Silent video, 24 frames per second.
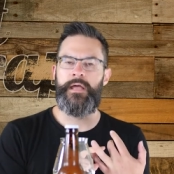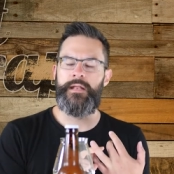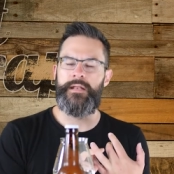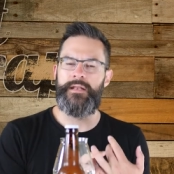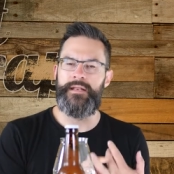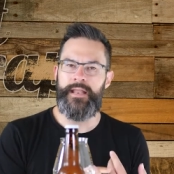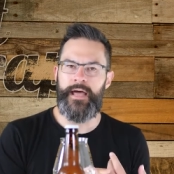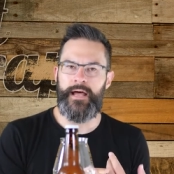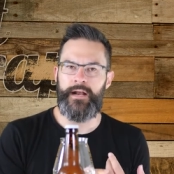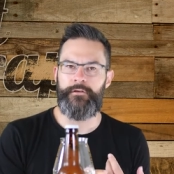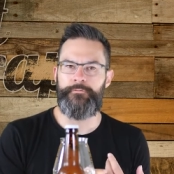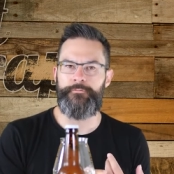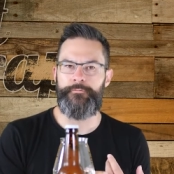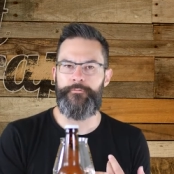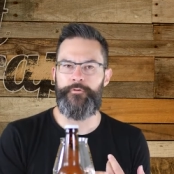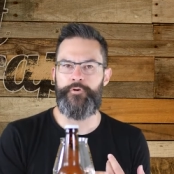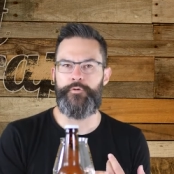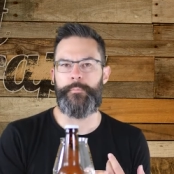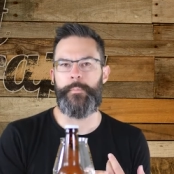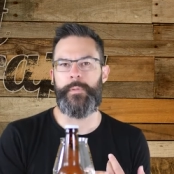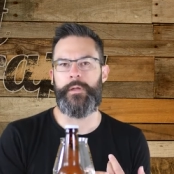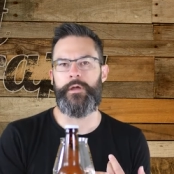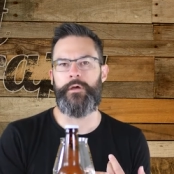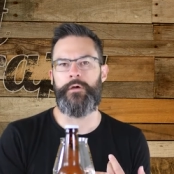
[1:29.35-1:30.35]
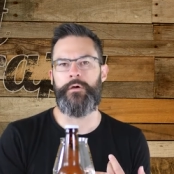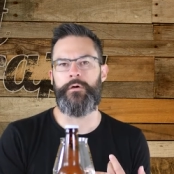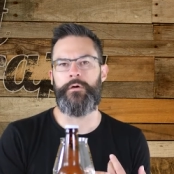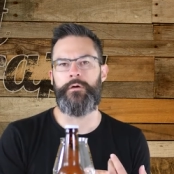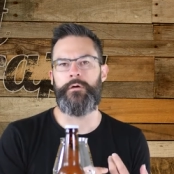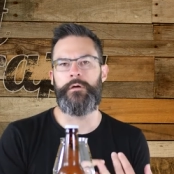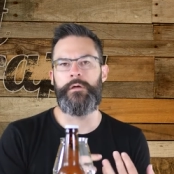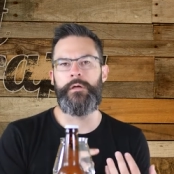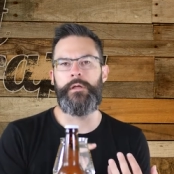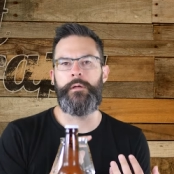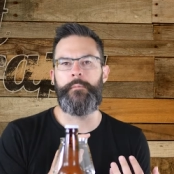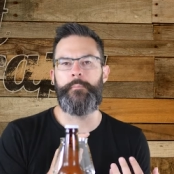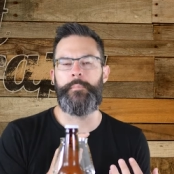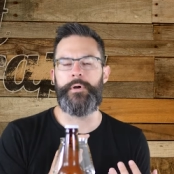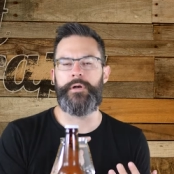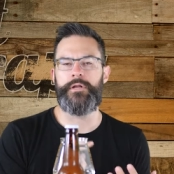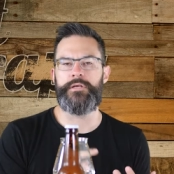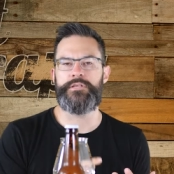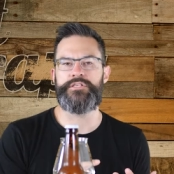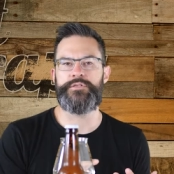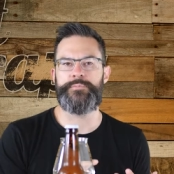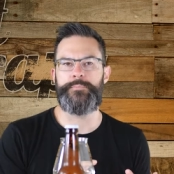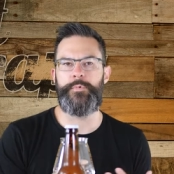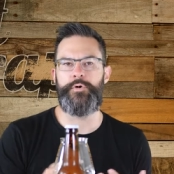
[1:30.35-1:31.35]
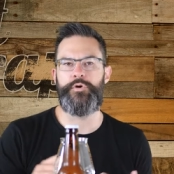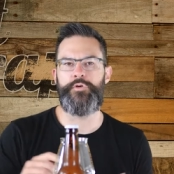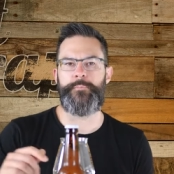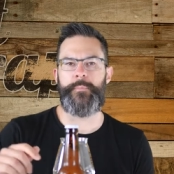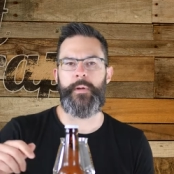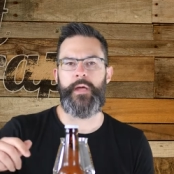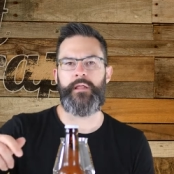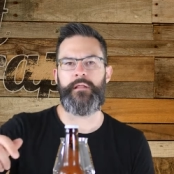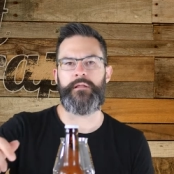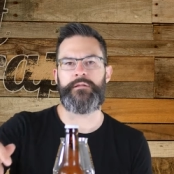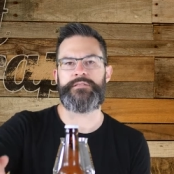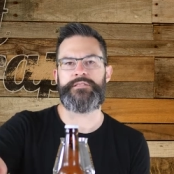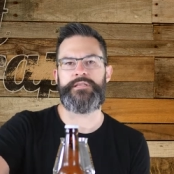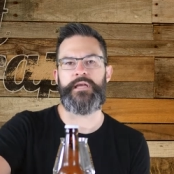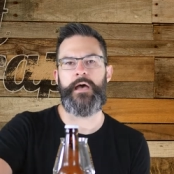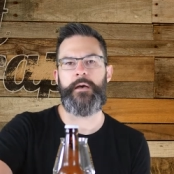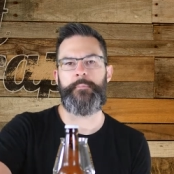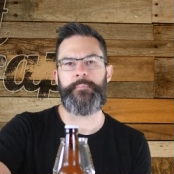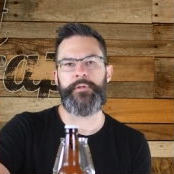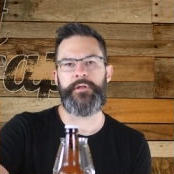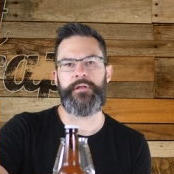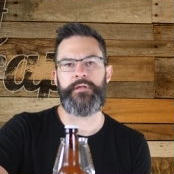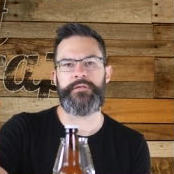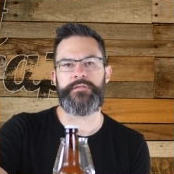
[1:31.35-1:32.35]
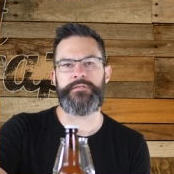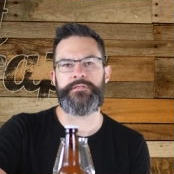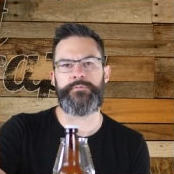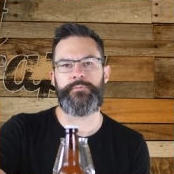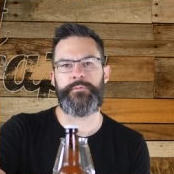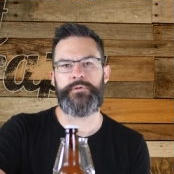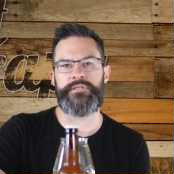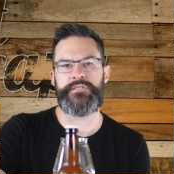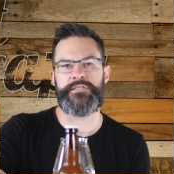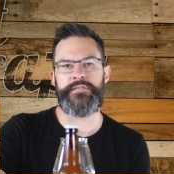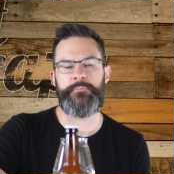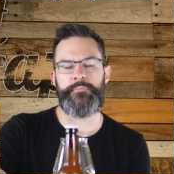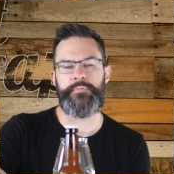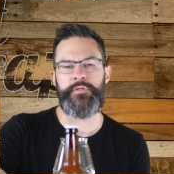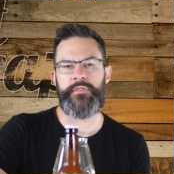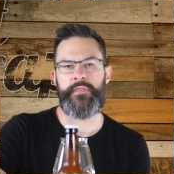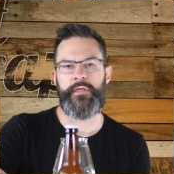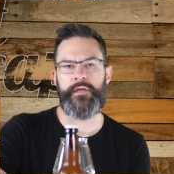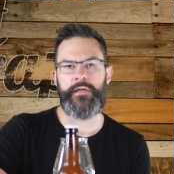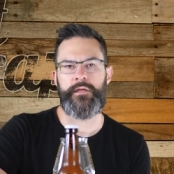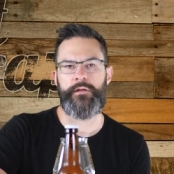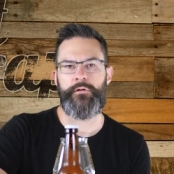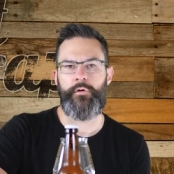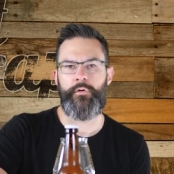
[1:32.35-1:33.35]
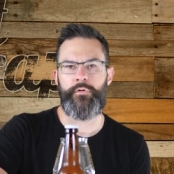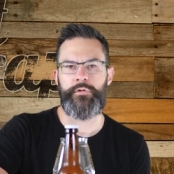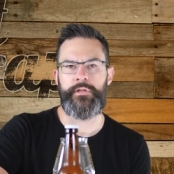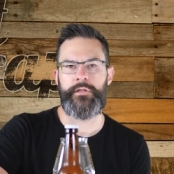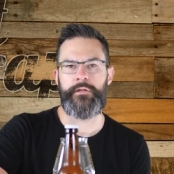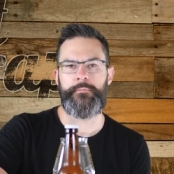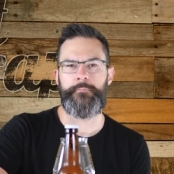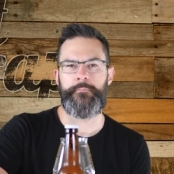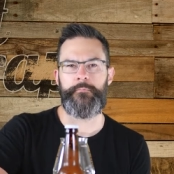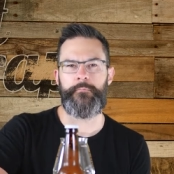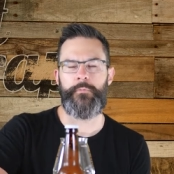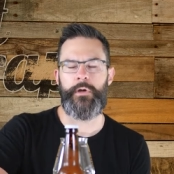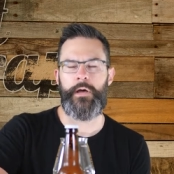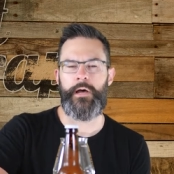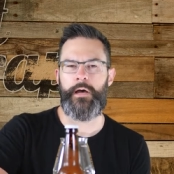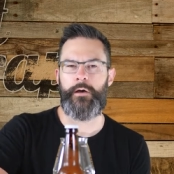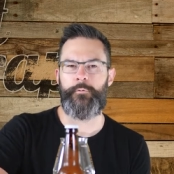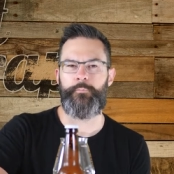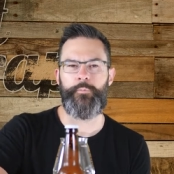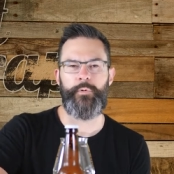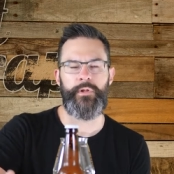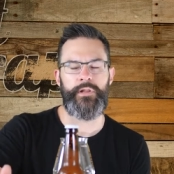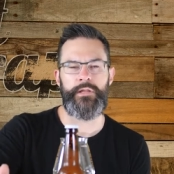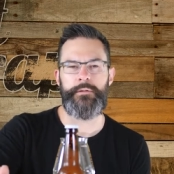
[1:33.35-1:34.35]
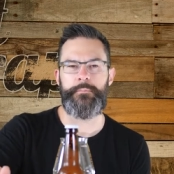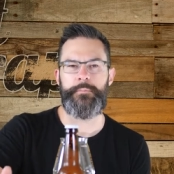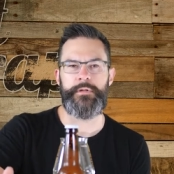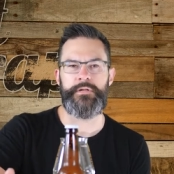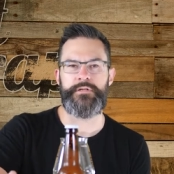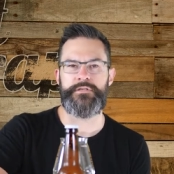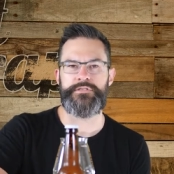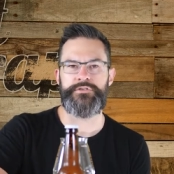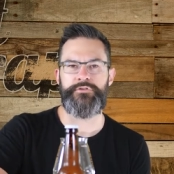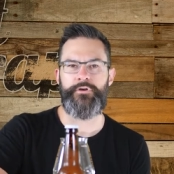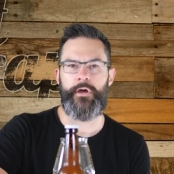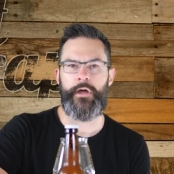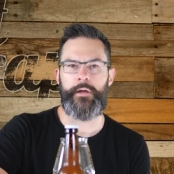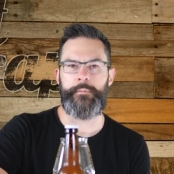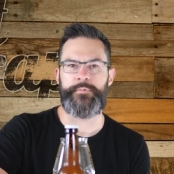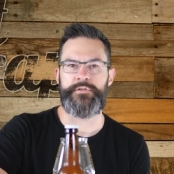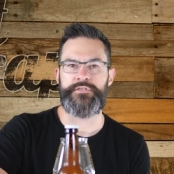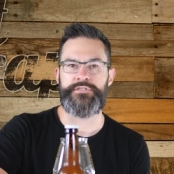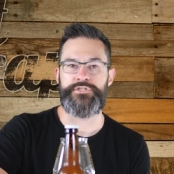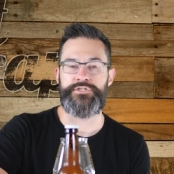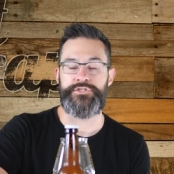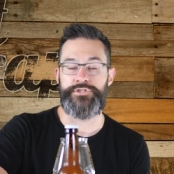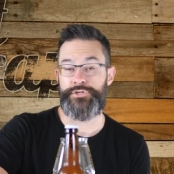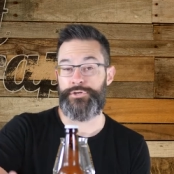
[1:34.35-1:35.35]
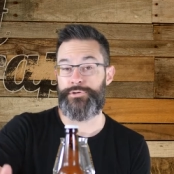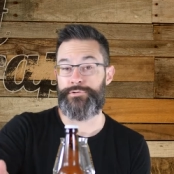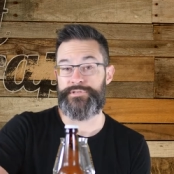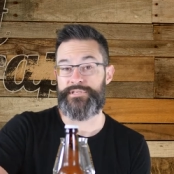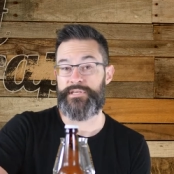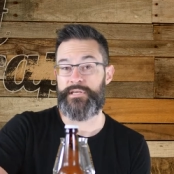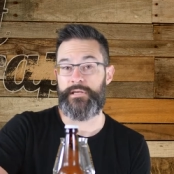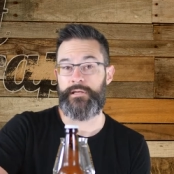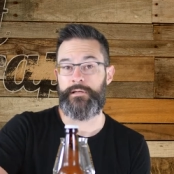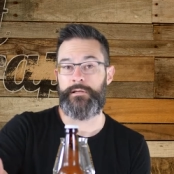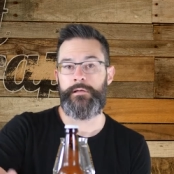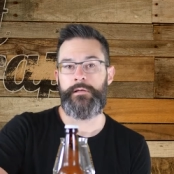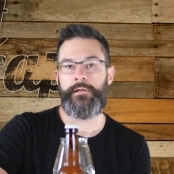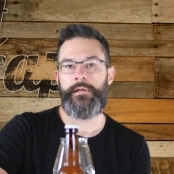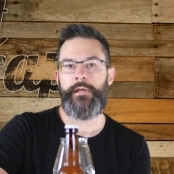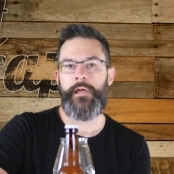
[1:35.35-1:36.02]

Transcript: Not a fruit beer, but a smooth, balanced hoppiness with something that can only uh, really be described as juicy,